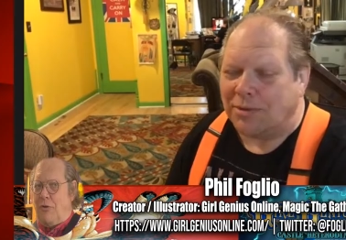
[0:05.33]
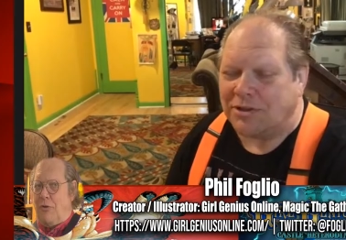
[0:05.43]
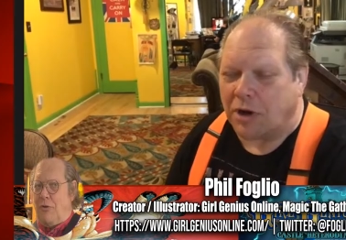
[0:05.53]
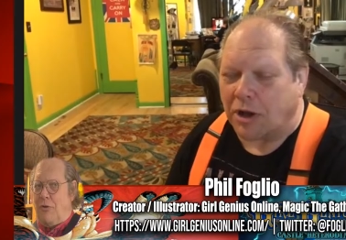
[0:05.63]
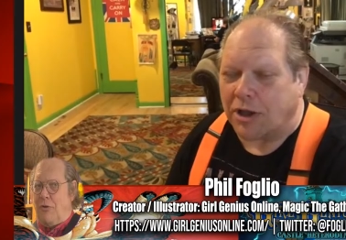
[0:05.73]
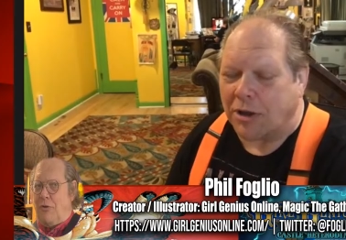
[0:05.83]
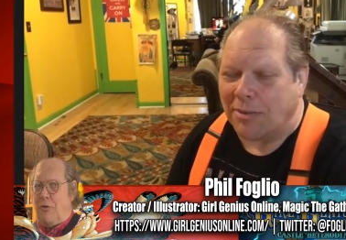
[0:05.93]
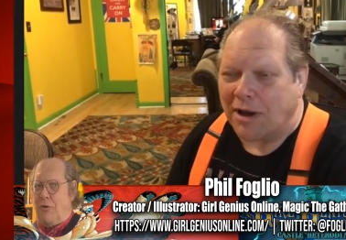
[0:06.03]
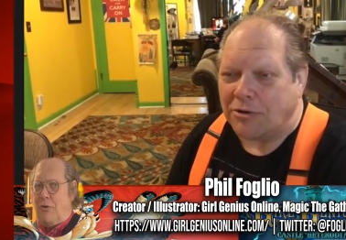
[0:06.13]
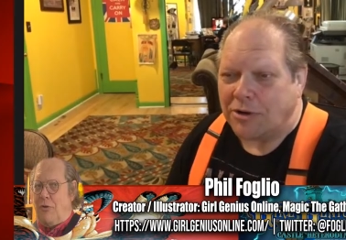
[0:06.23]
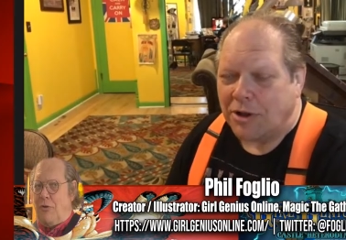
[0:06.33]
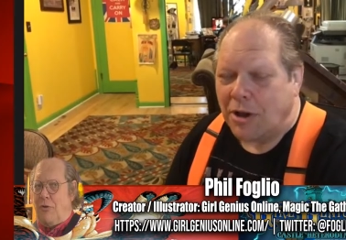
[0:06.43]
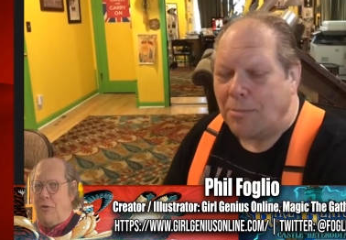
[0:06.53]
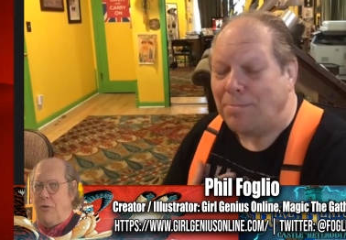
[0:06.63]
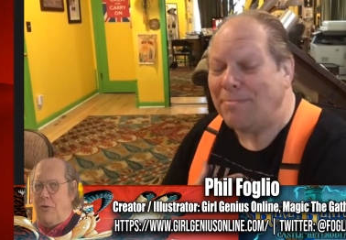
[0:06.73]
Speaker 1: talking about
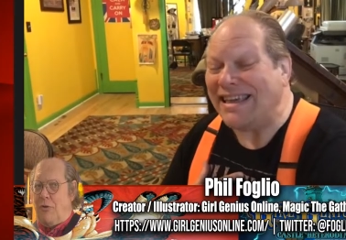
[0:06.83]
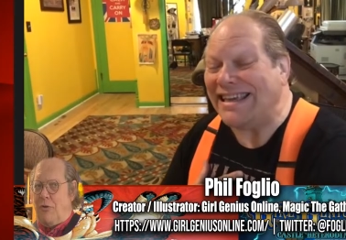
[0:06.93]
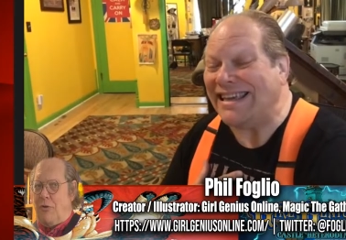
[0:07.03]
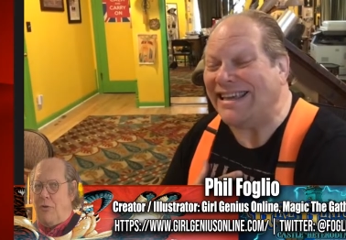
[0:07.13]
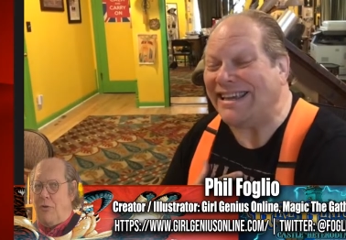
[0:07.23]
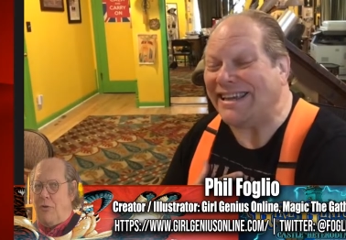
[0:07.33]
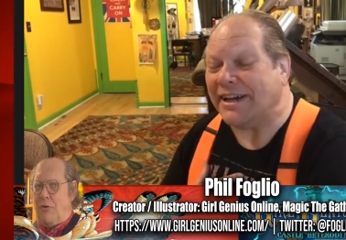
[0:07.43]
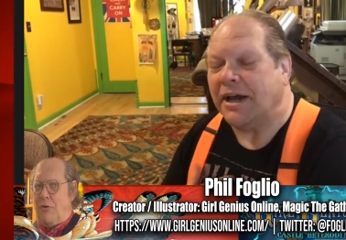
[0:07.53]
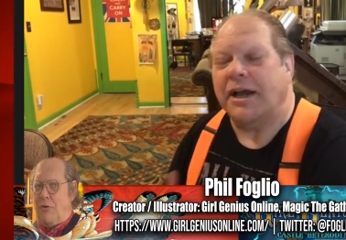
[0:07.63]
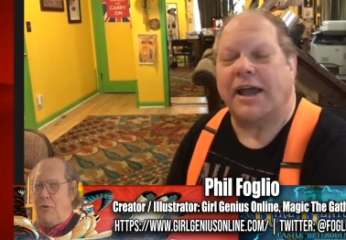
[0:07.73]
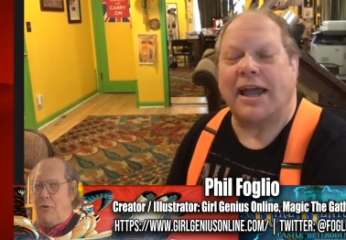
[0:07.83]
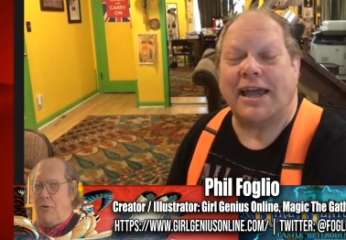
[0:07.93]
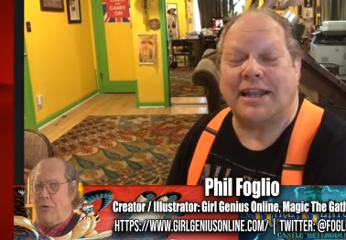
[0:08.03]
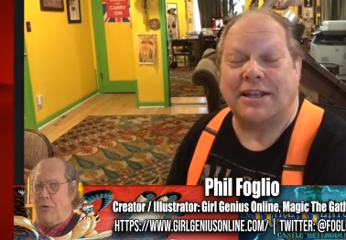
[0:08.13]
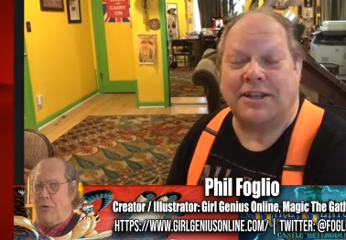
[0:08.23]
me
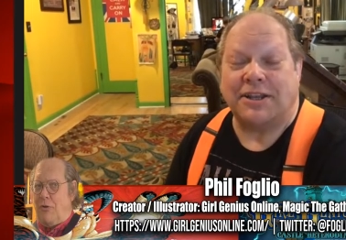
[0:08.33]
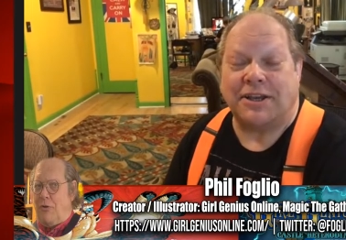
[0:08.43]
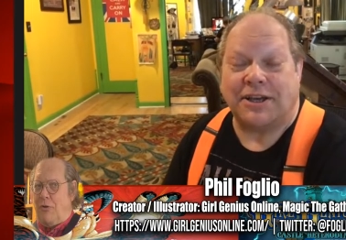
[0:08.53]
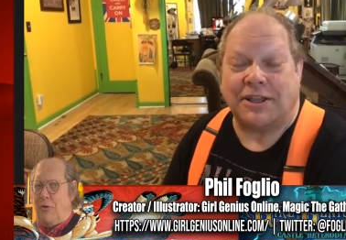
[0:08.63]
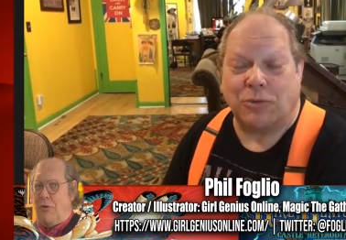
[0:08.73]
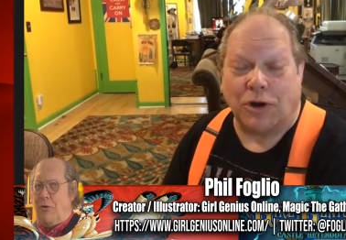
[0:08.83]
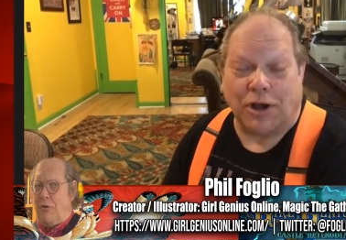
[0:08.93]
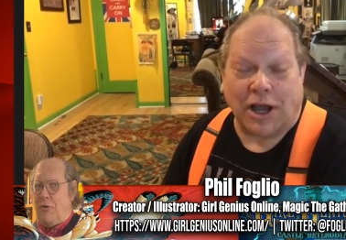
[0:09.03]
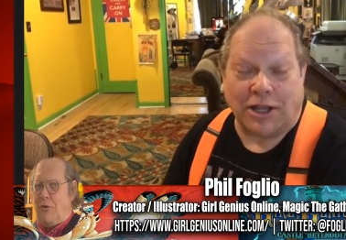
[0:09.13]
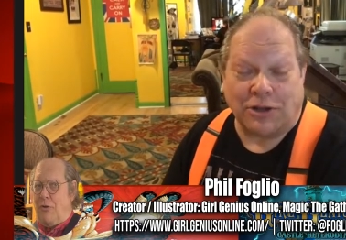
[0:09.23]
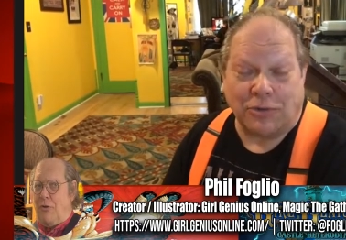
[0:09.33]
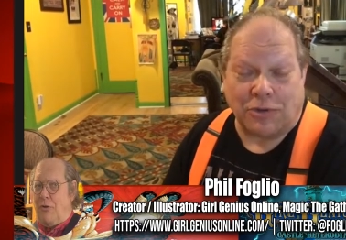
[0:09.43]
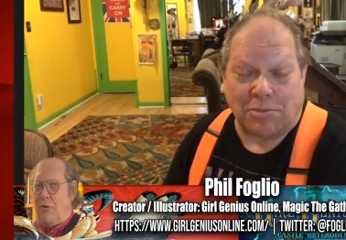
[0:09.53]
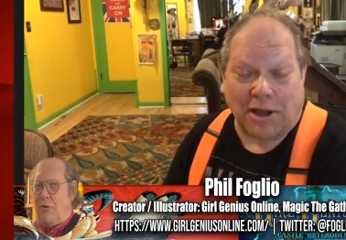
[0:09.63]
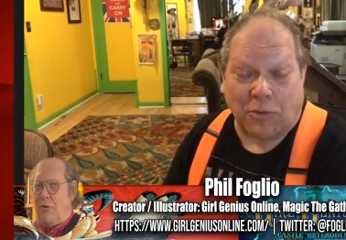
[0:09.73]
and uh, the work I do with
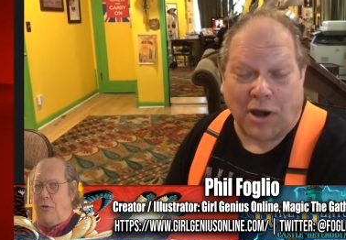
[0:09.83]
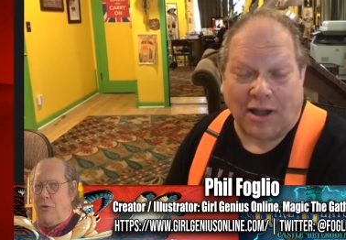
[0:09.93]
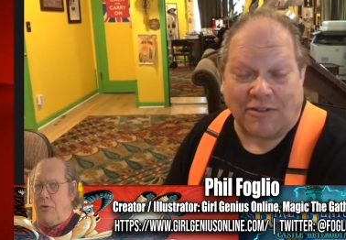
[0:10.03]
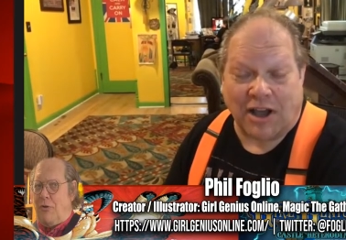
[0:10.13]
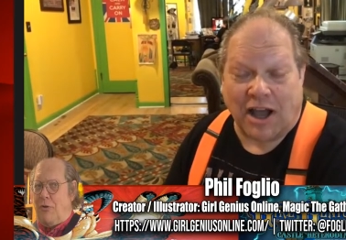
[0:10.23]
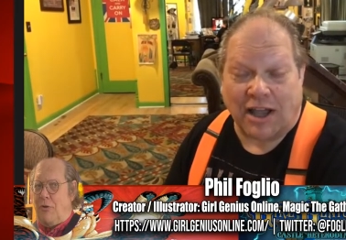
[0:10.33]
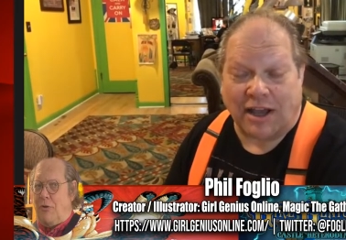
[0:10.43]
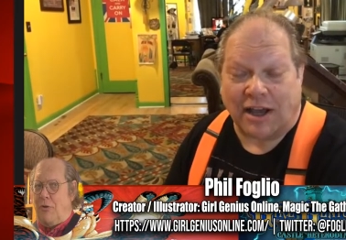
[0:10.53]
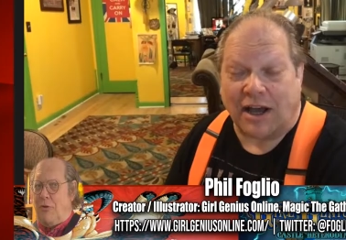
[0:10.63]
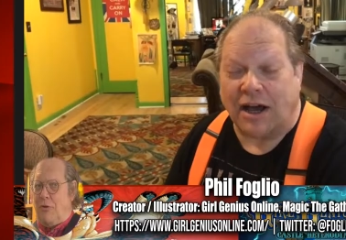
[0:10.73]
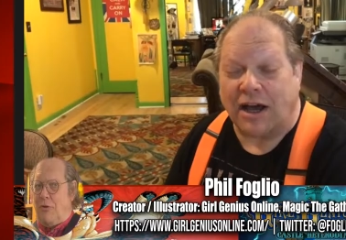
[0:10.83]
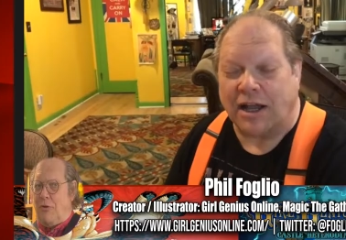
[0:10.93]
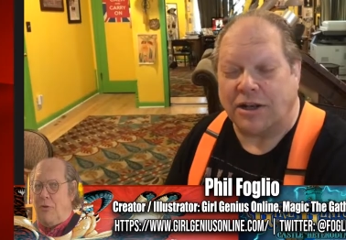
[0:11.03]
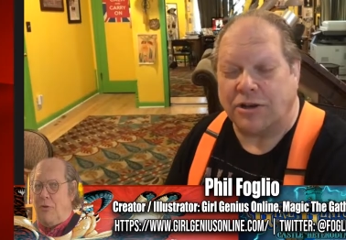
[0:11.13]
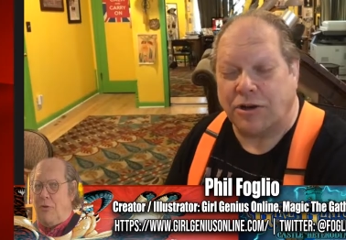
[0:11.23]
my wife, Kaja,
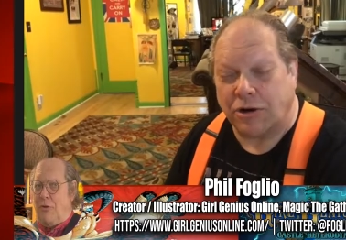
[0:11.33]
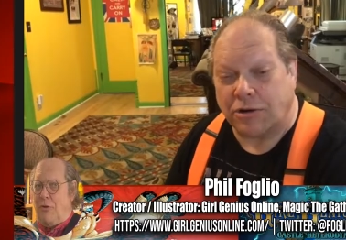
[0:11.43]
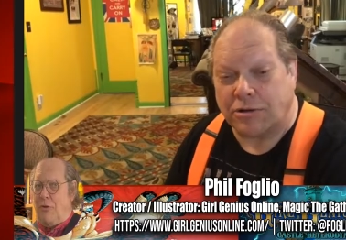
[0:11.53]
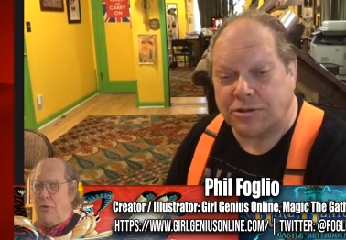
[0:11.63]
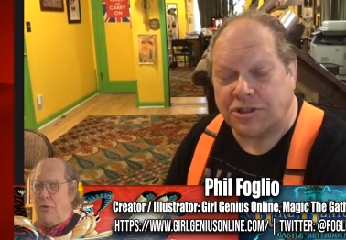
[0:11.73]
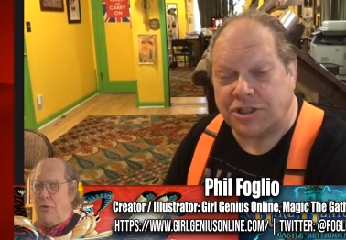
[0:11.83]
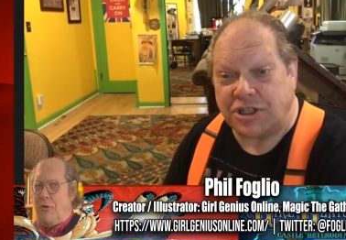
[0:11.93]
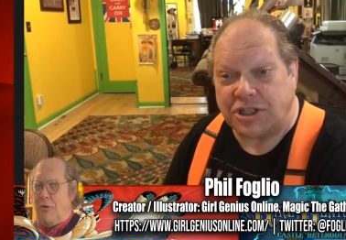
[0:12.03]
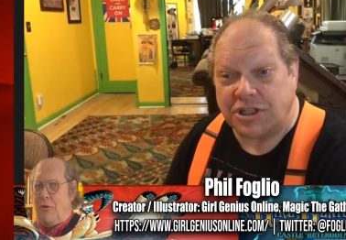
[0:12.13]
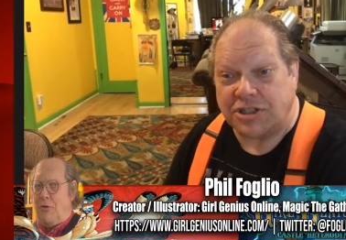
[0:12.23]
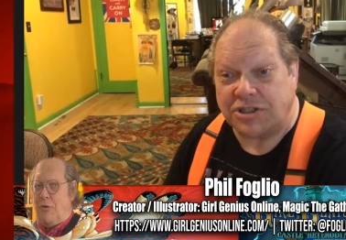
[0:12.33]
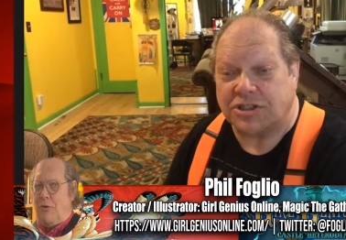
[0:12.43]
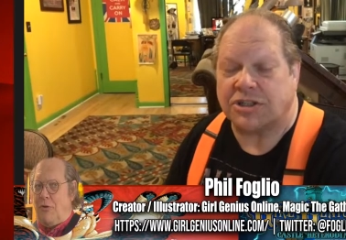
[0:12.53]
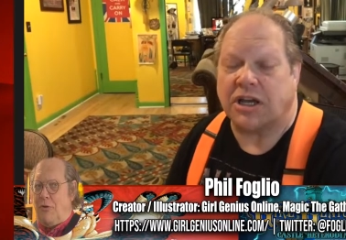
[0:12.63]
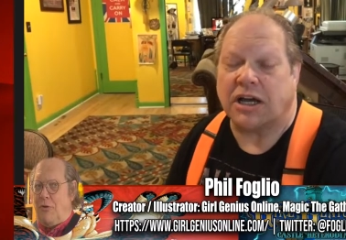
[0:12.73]
on Girl
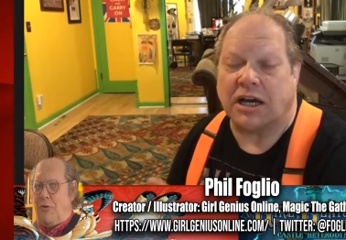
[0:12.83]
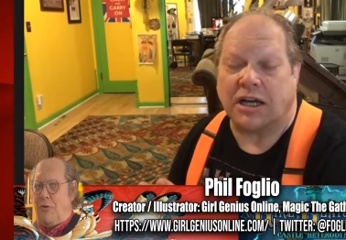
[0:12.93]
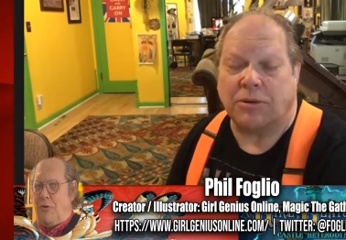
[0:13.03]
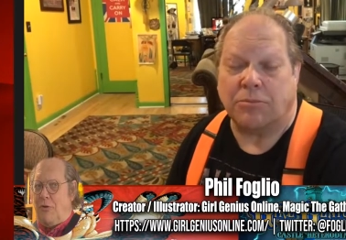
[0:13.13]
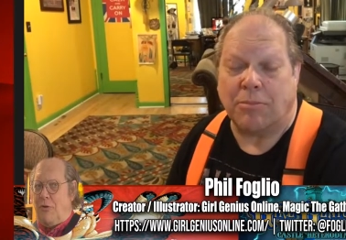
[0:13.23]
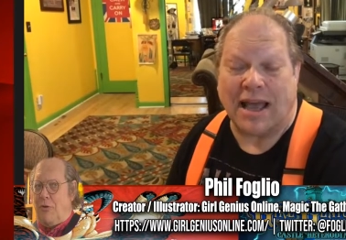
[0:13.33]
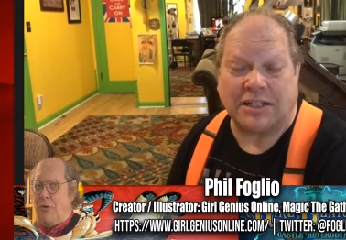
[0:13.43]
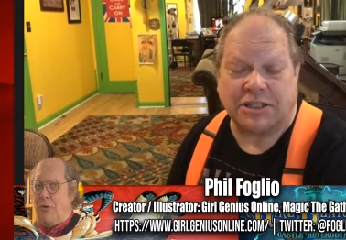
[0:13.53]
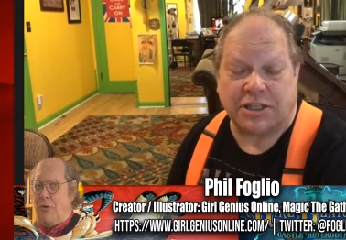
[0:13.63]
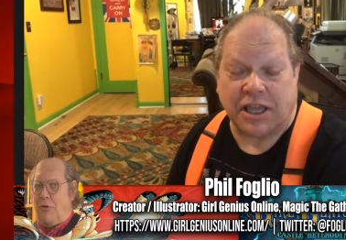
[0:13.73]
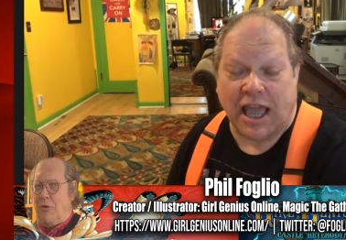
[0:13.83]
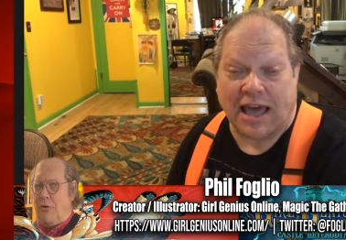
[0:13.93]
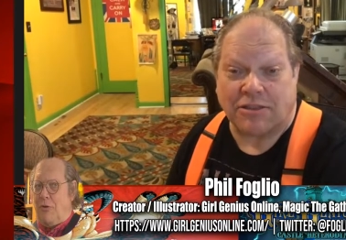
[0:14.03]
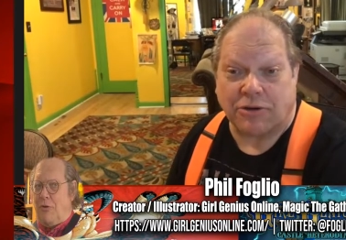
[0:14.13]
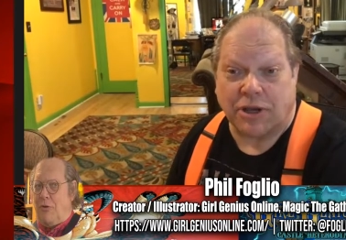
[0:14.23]
Genius, on Magic the
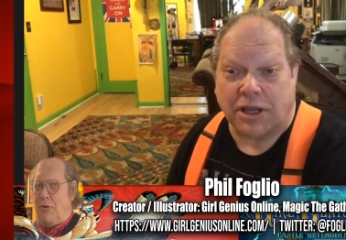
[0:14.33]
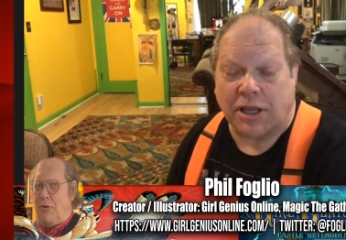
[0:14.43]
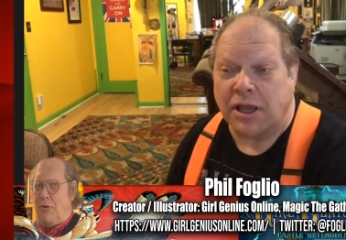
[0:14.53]
Gathering,